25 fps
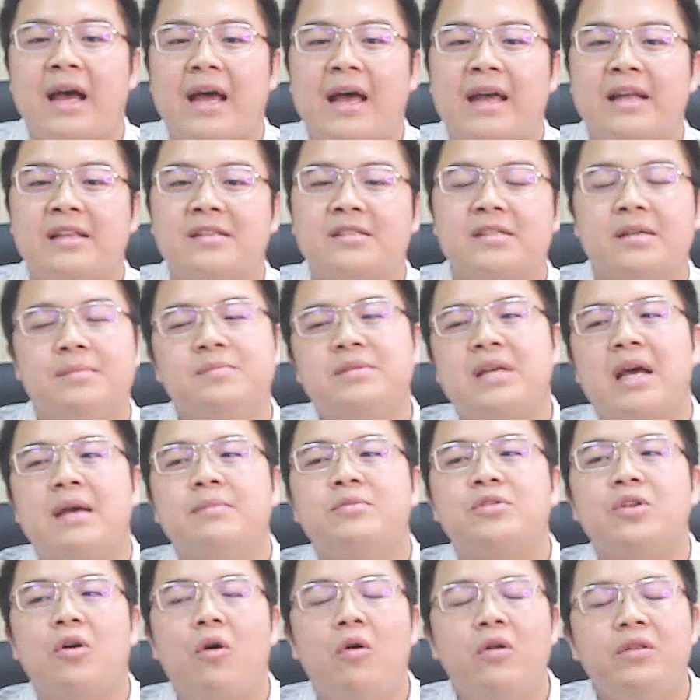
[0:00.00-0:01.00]
And
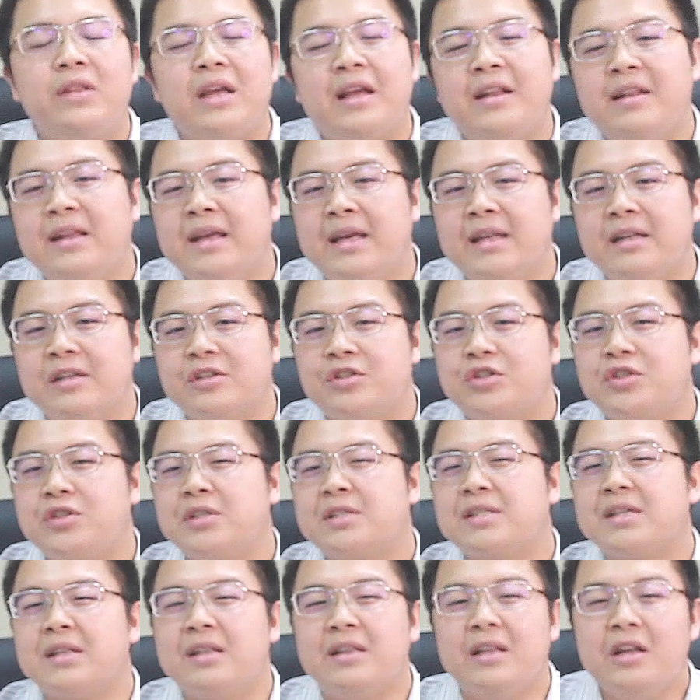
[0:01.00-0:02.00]
sometimes all they need is
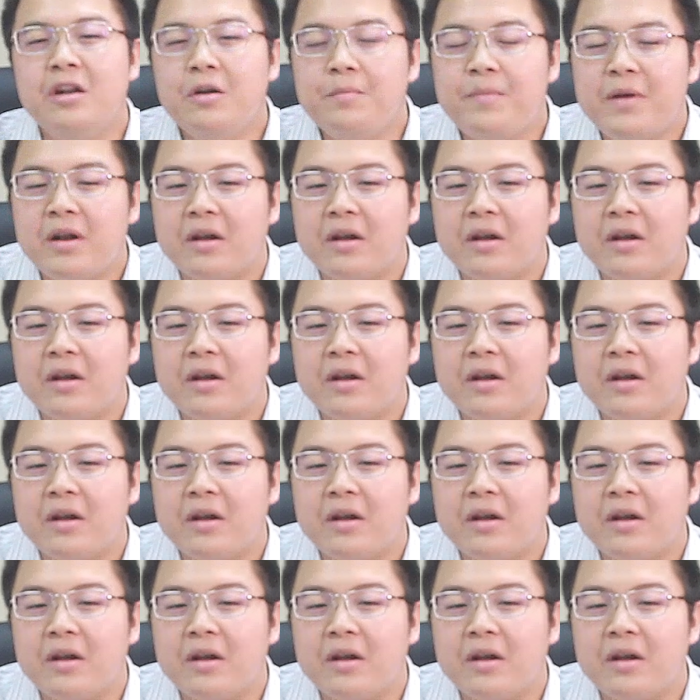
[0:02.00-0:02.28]
just a little